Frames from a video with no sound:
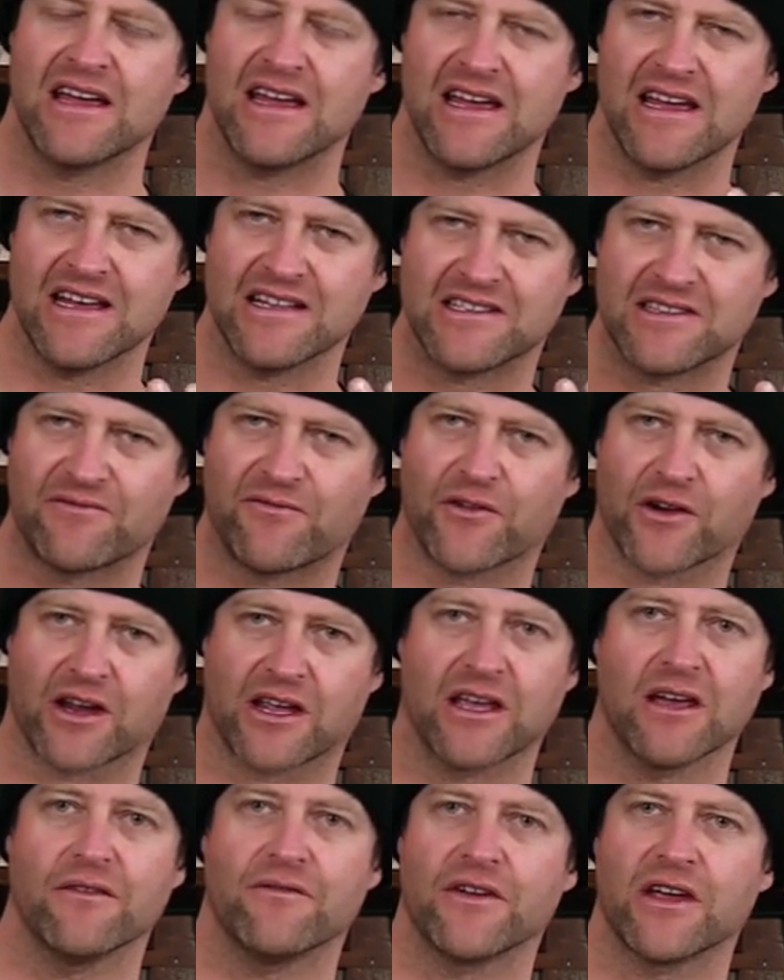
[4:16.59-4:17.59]
it's
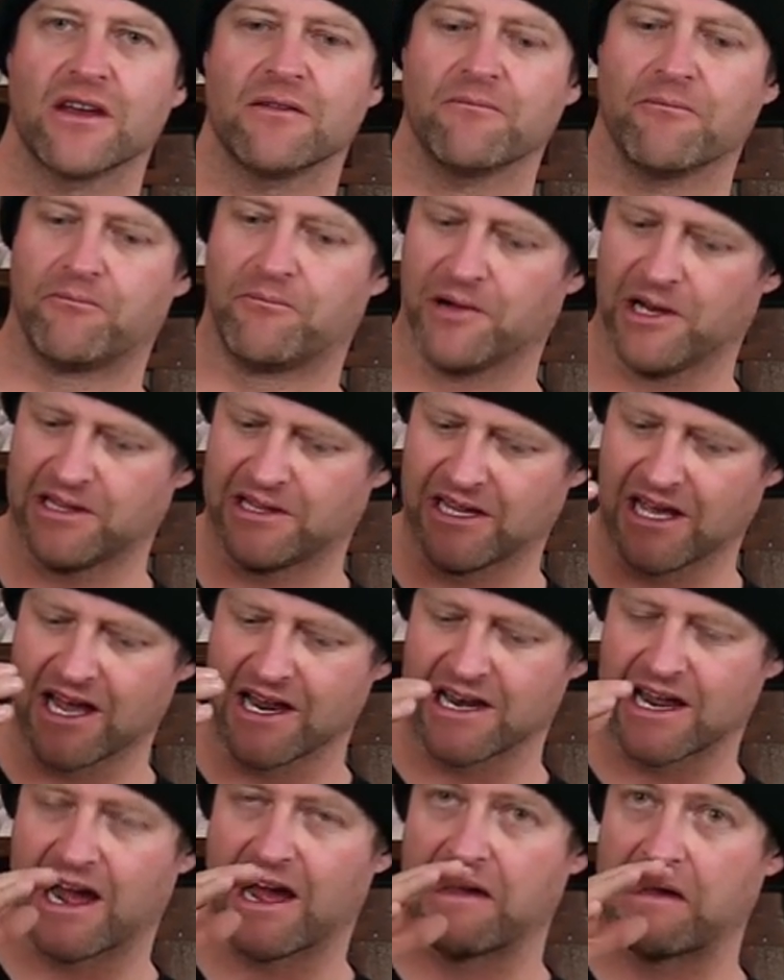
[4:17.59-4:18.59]
forgiving, but
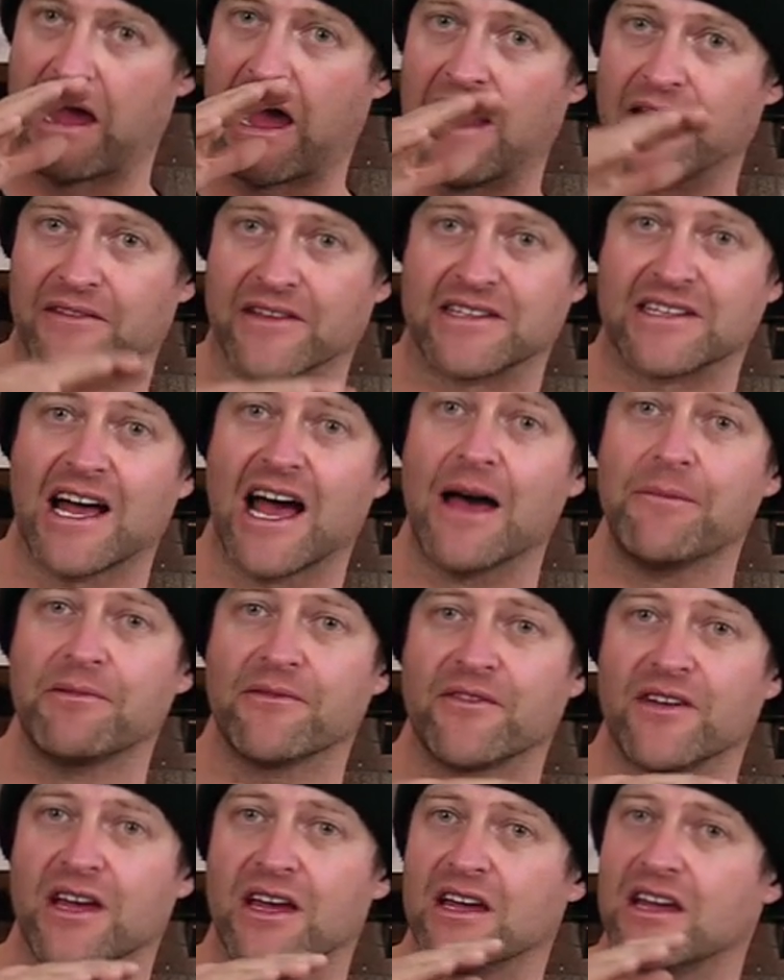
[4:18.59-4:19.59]
then on the top
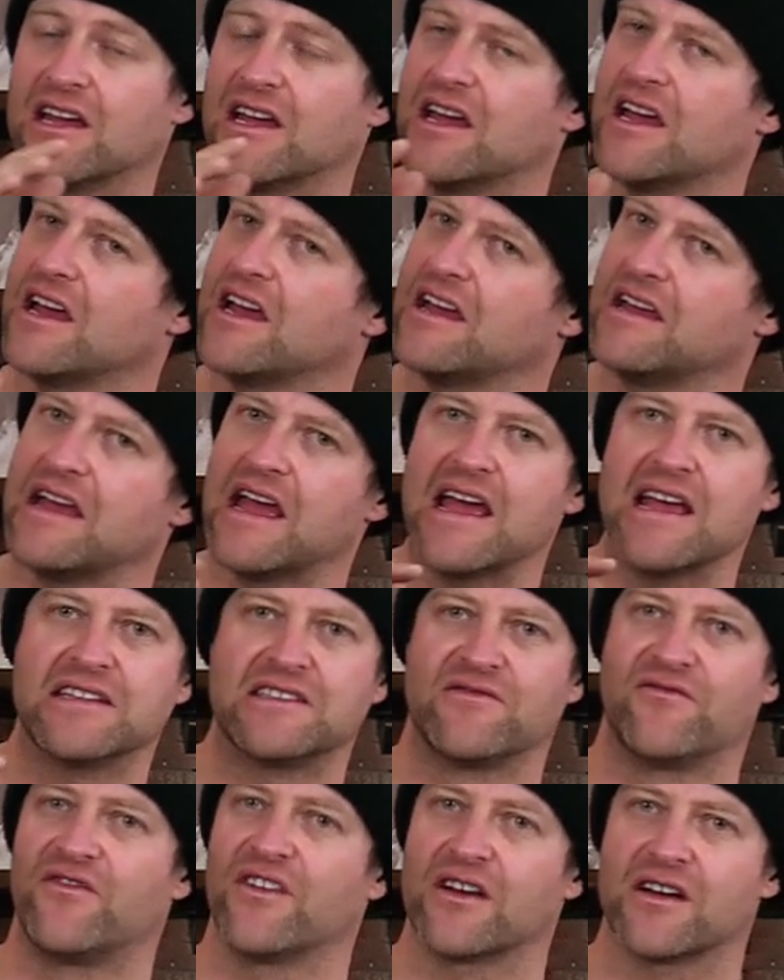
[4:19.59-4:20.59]
of it,
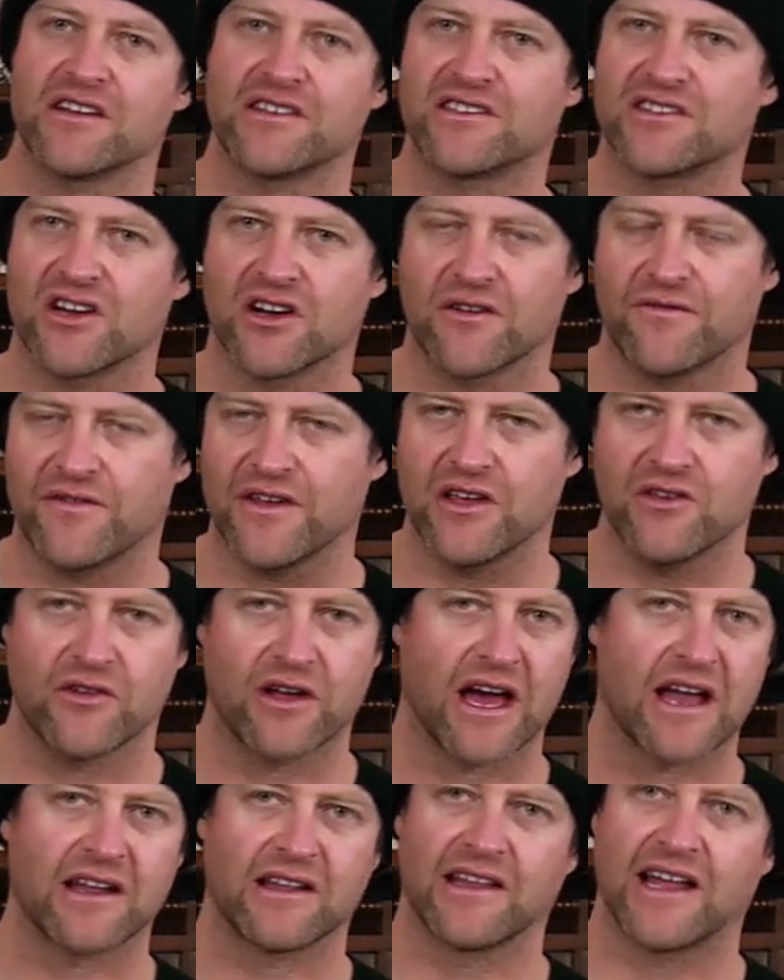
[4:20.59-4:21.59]
it's very surfy. You
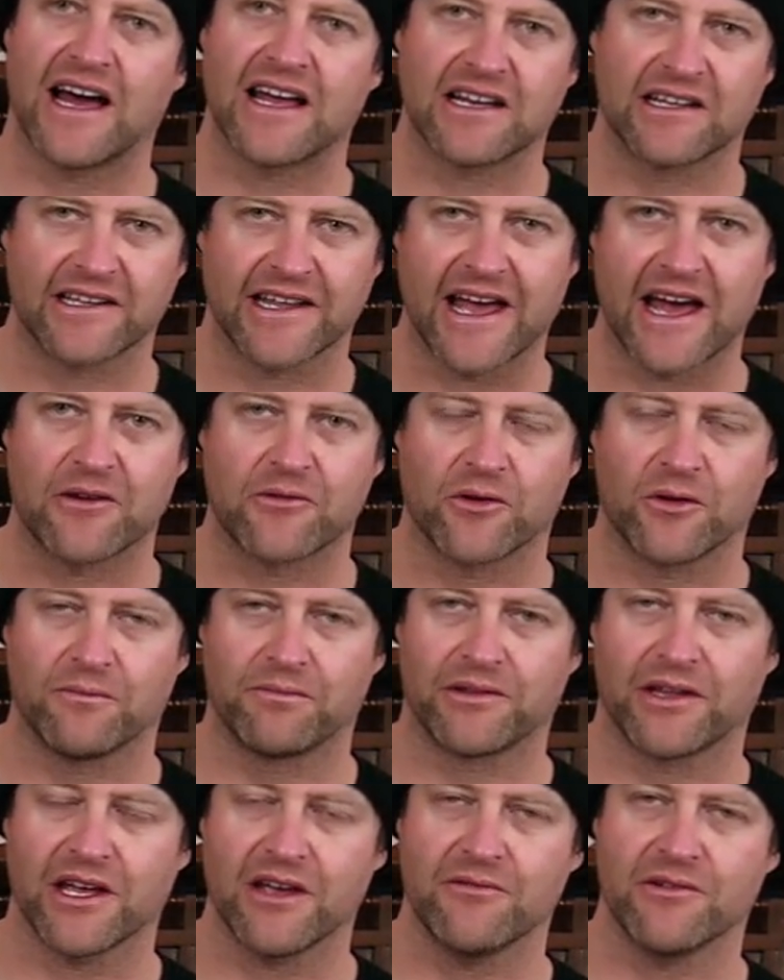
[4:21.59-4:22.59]
got a lot of lateral
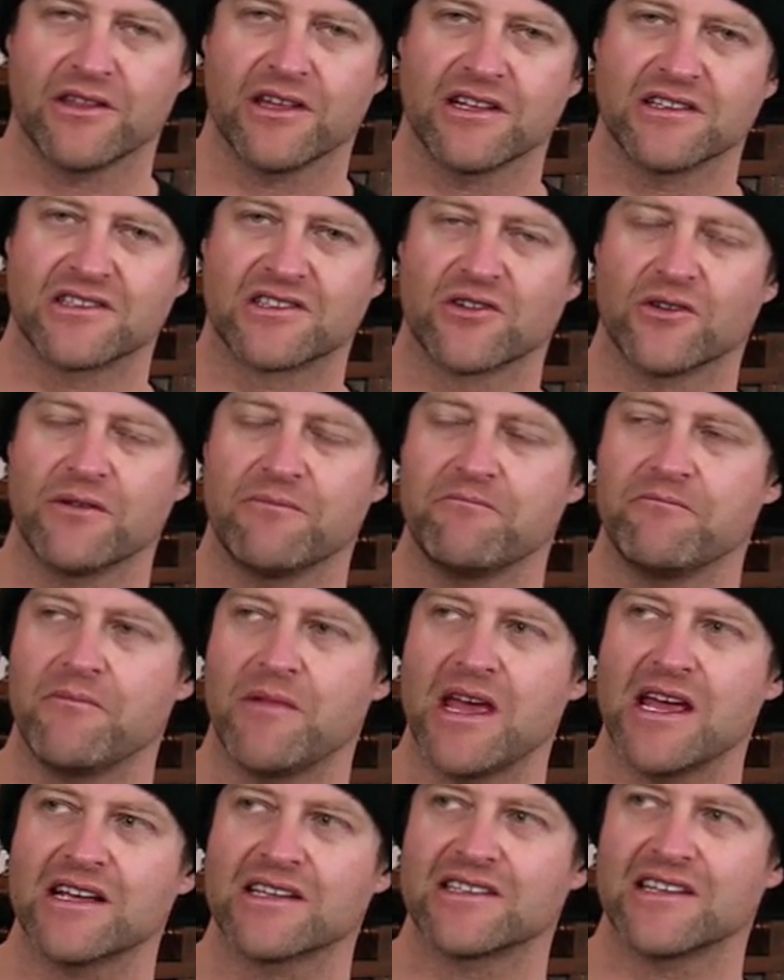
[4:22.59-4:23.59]
play with it. So it
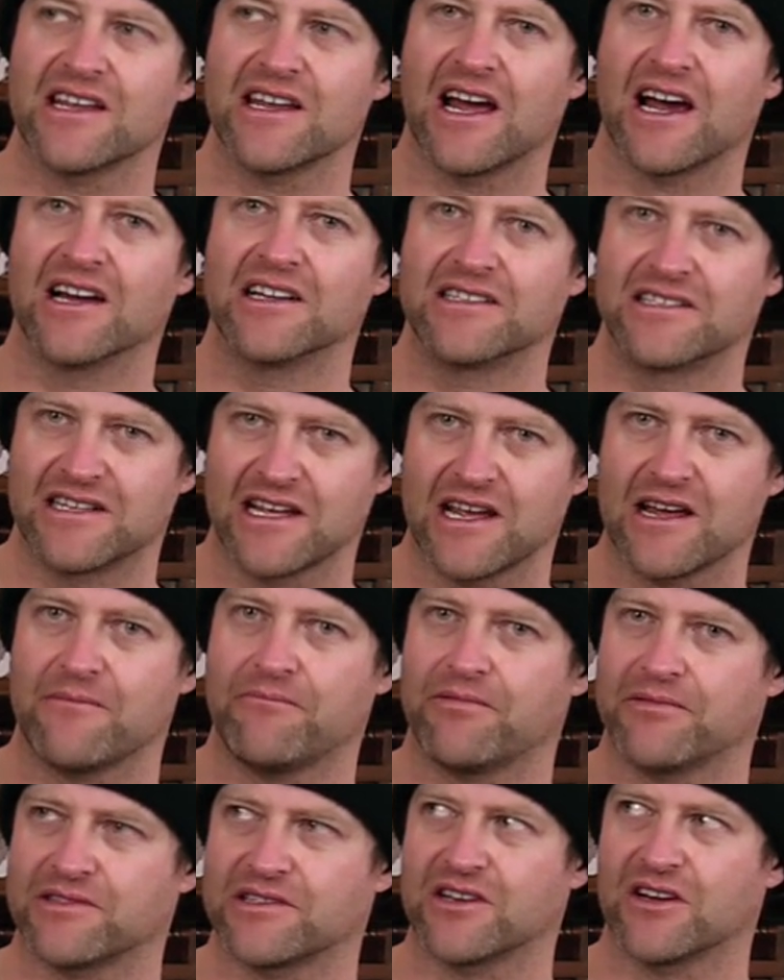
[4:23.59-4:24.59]
makes it a
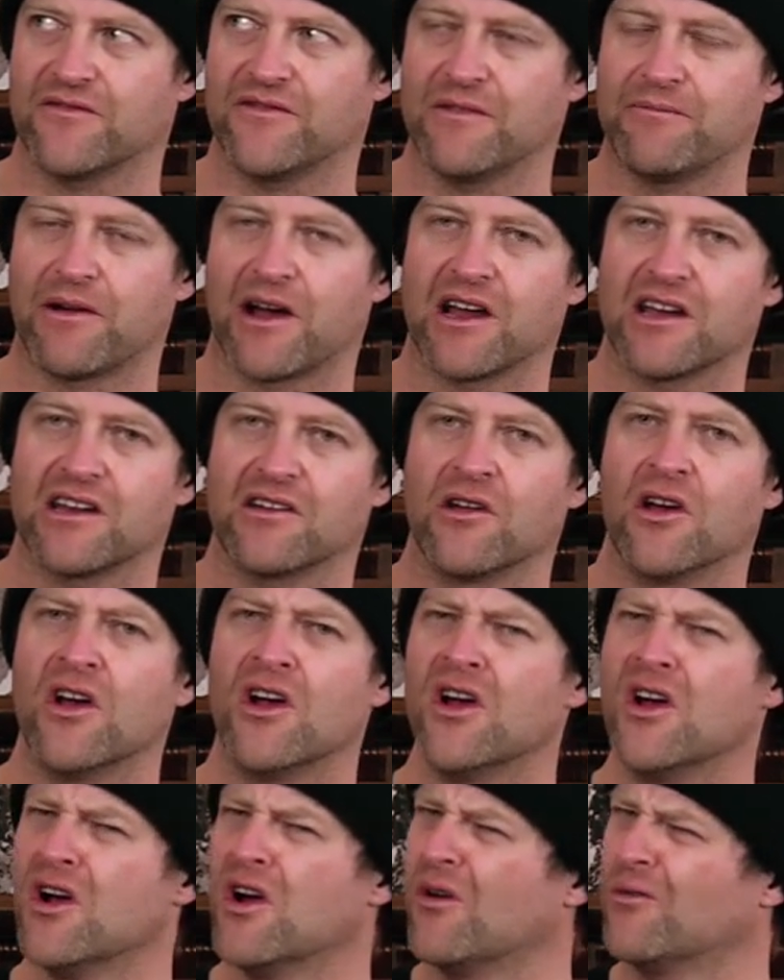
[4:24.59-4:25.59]
damp surfy binding
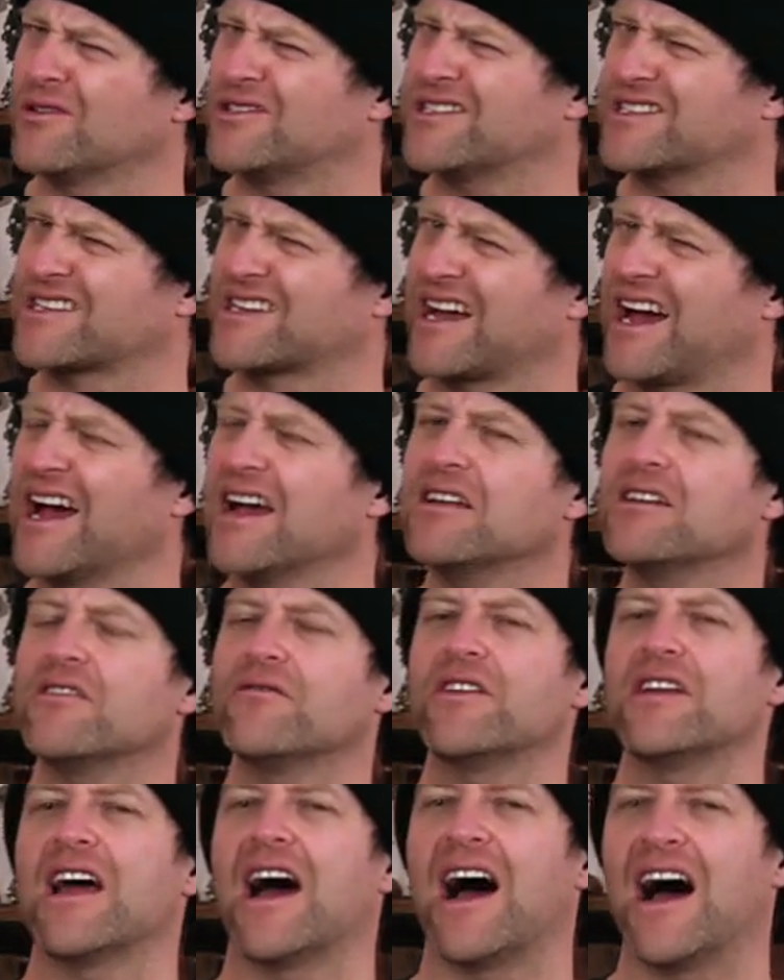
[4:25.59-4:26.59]
which is kind
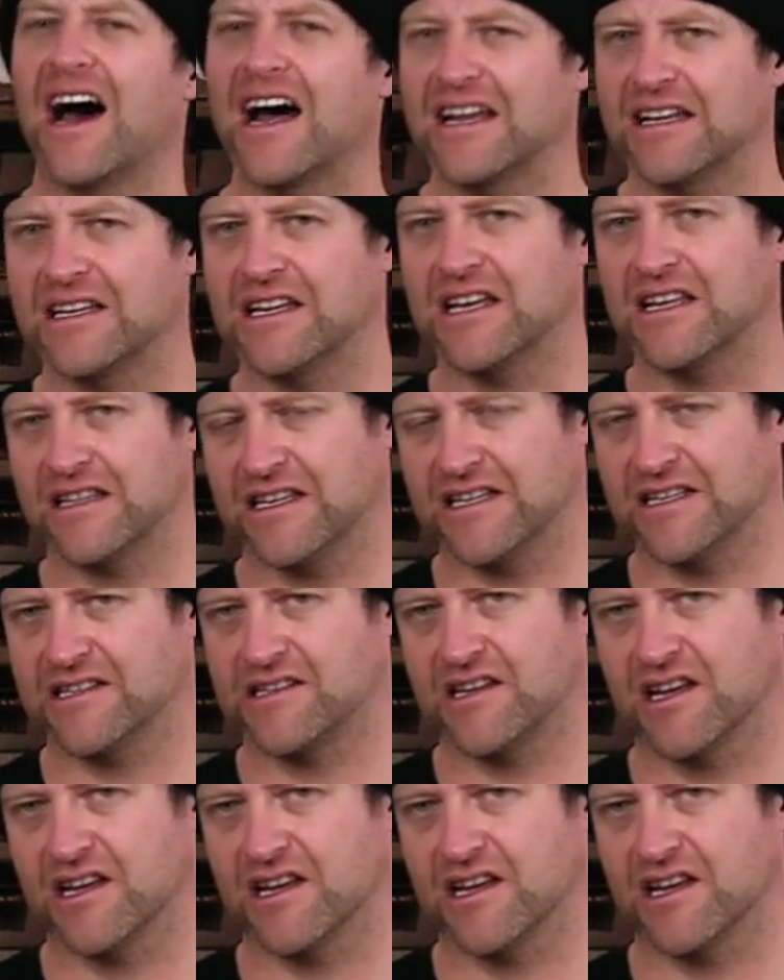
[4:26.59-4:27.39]
of an oddity these